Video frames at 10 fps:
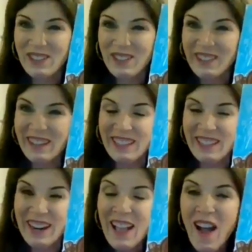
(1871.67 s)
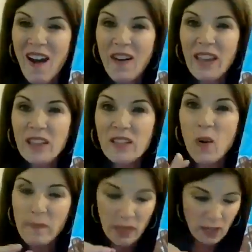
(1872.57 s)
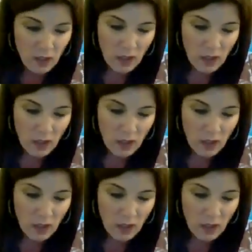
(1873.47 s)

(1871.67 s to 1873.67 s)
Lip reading: George the reindeer. Okay, so